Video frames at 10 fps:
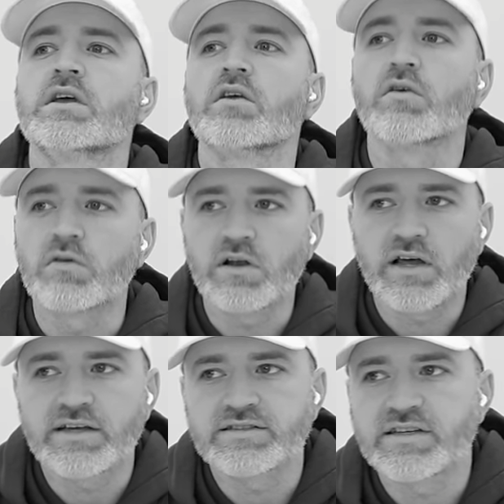
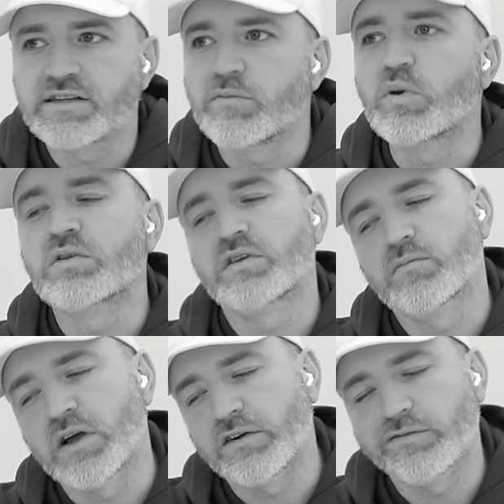utilizing the built-in
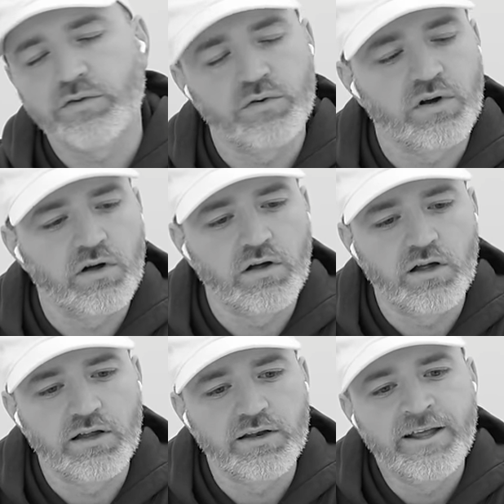microphone
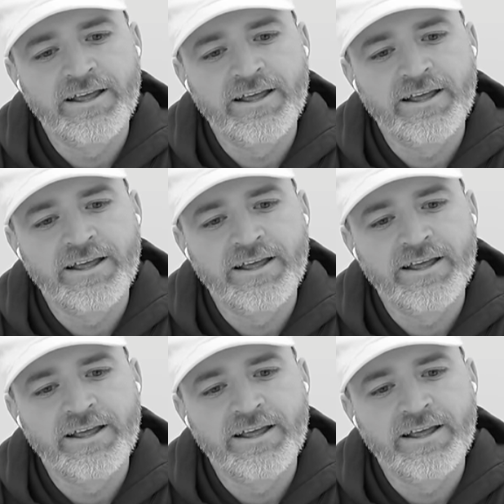on